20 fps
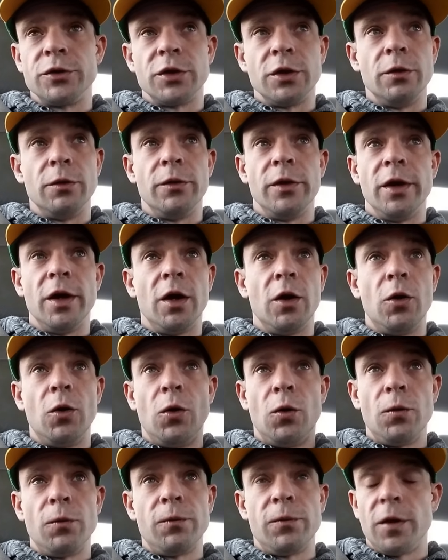so the
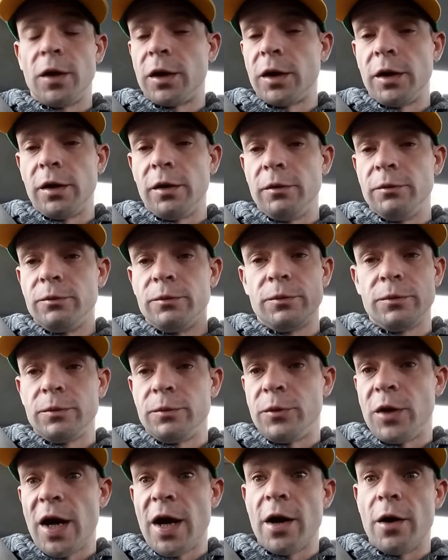whole fucking
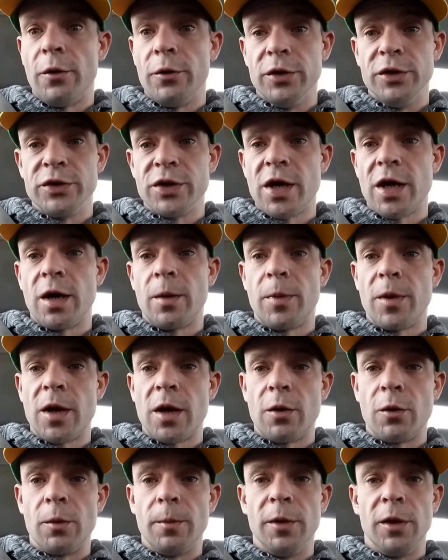town is out of
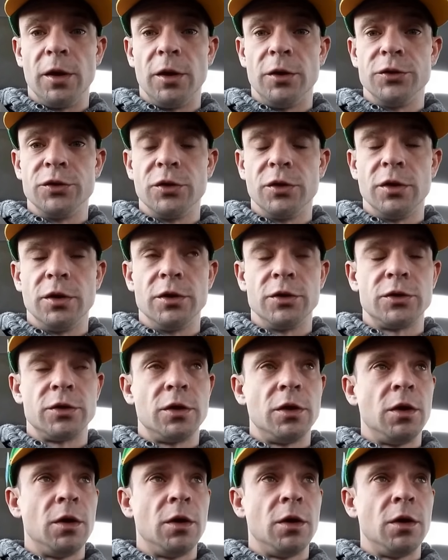power because of this